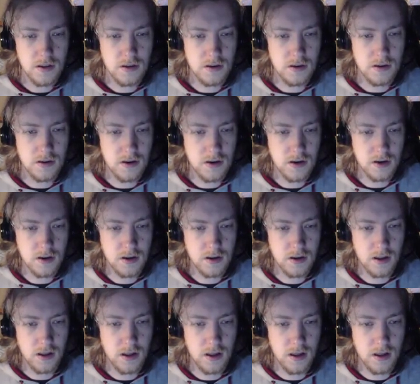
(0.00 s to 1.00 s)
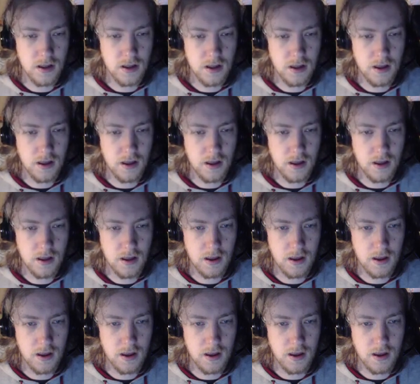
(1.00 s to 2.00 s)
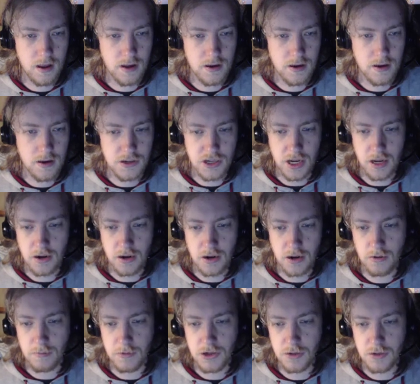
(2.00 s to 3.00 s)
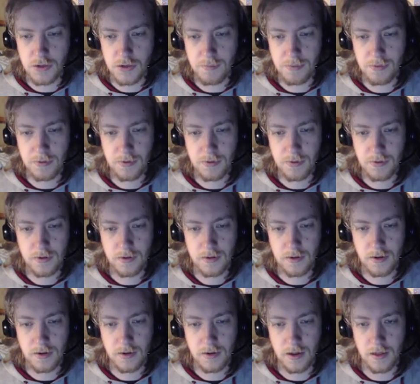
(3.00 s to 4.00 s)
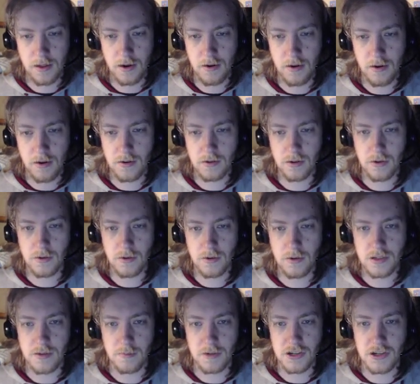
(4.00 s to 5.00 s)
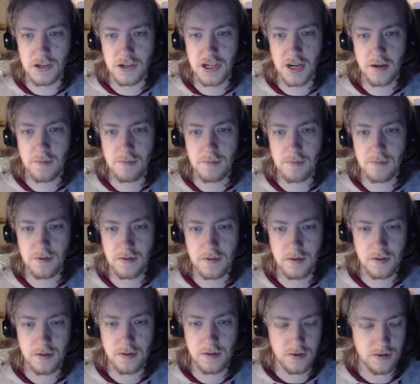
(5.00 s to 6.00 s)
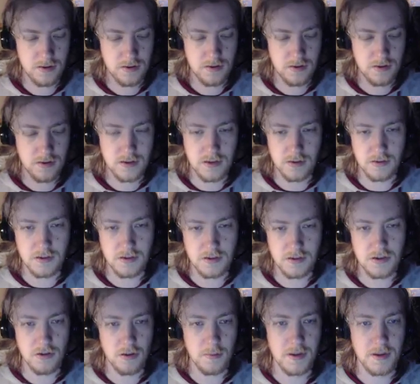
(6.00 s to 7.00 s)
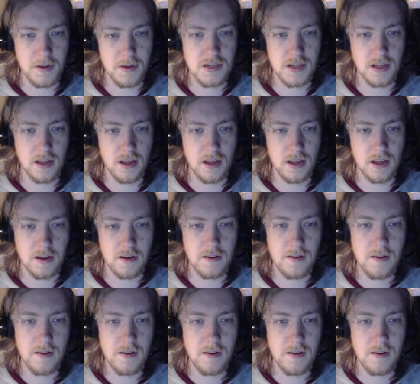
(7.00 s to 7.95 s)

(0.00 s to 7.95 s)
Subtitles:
Dark and shadow Machop. And they are not going to Machamp, so I'll just do them instantly again